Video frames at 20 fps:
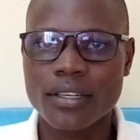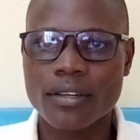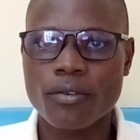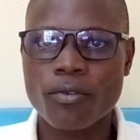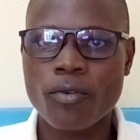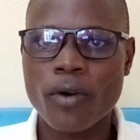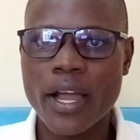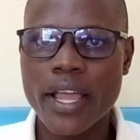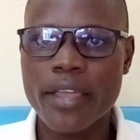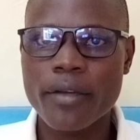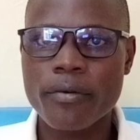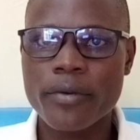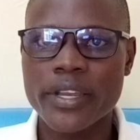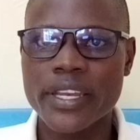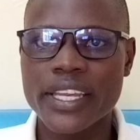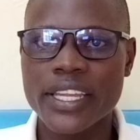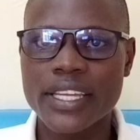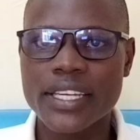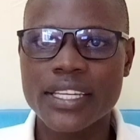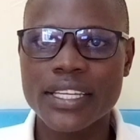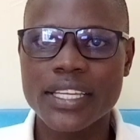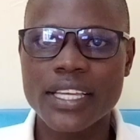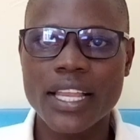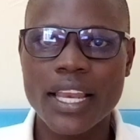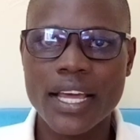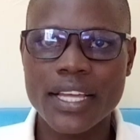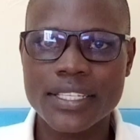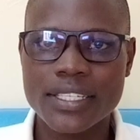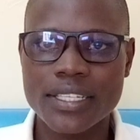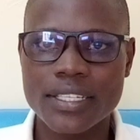why we need
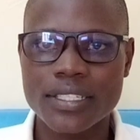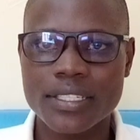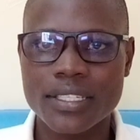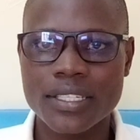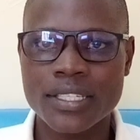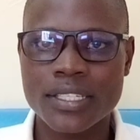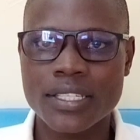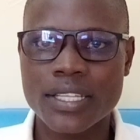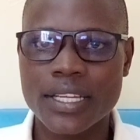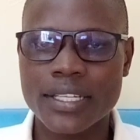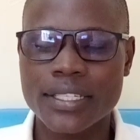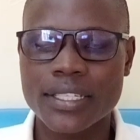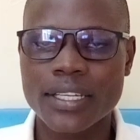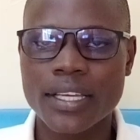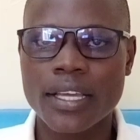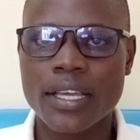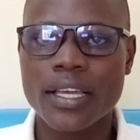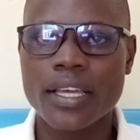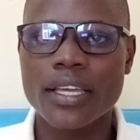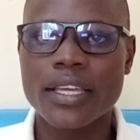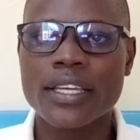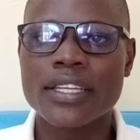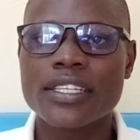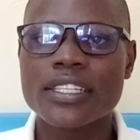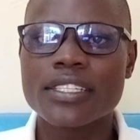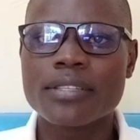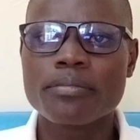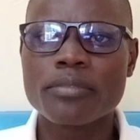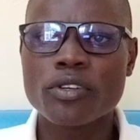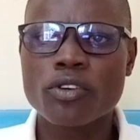glasses is that it
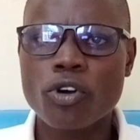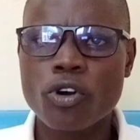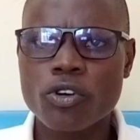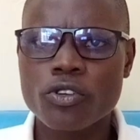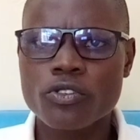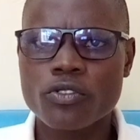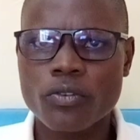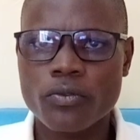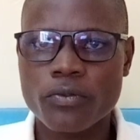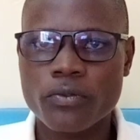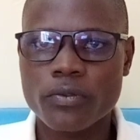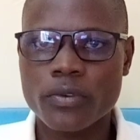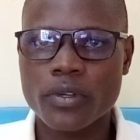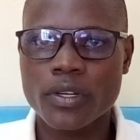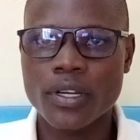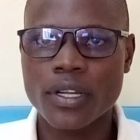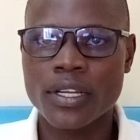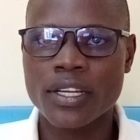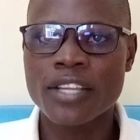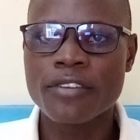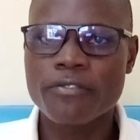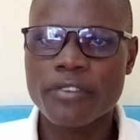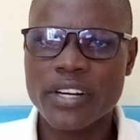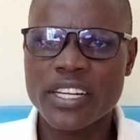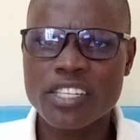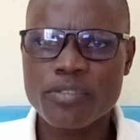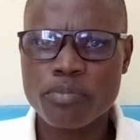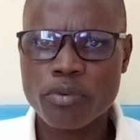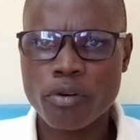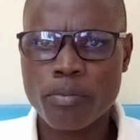is because of
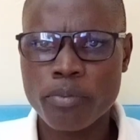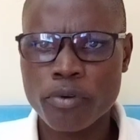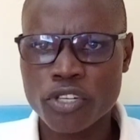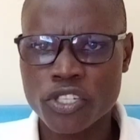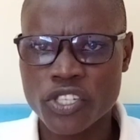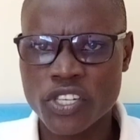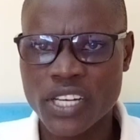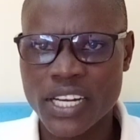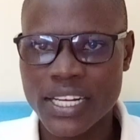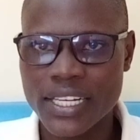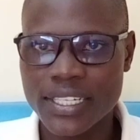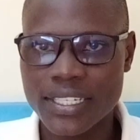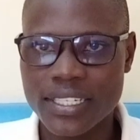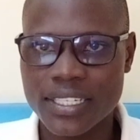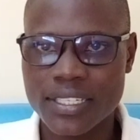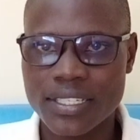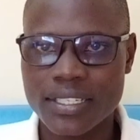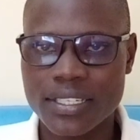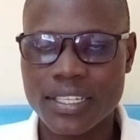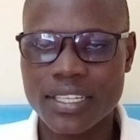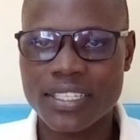different proportionalities,